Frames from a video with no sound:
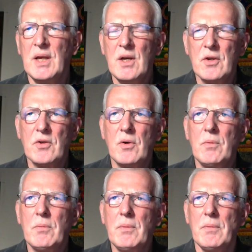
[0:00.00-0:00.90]

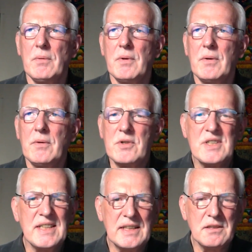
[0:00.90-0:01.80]
So there's
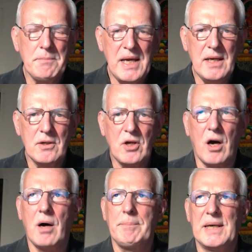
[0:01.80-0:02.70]
six main
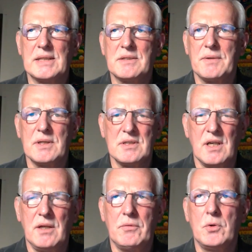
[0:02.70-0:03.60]
topics for the
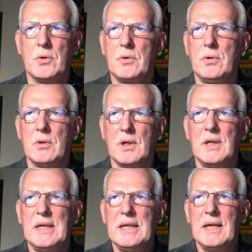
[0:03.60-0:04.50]
study of Kurukulla,
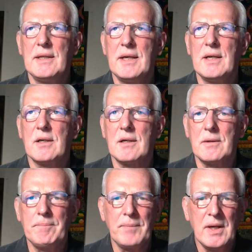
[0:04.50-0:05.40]
and they
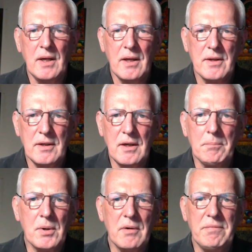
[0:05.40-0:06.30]
are the
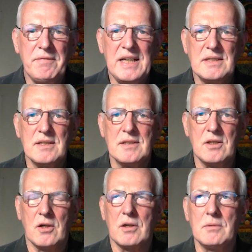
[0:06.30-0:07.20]
number of faces and
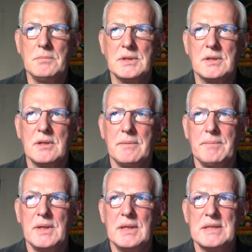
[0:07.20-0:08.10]
arms.
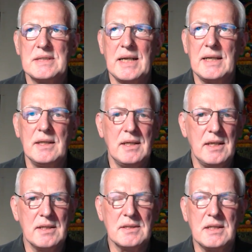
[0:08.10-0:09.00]
Second
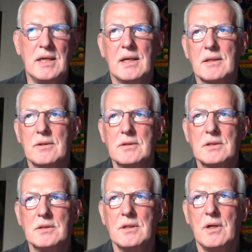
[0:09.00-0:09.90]
is
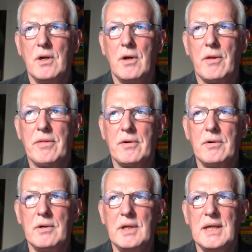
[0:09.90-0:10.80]
colors.
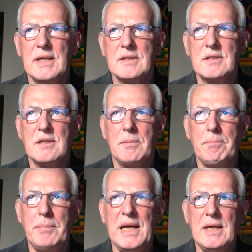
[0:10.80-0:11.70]
Third is
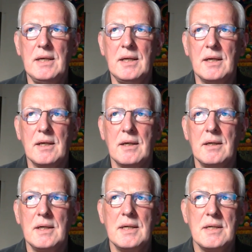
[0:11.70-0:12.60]
compendia,
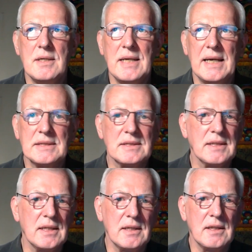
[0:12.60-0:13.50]
texts,
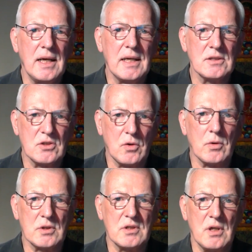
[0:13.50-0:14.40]
and
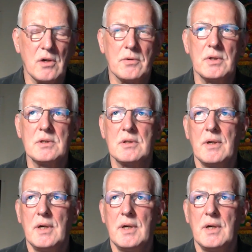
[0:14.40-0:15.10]
source tantras.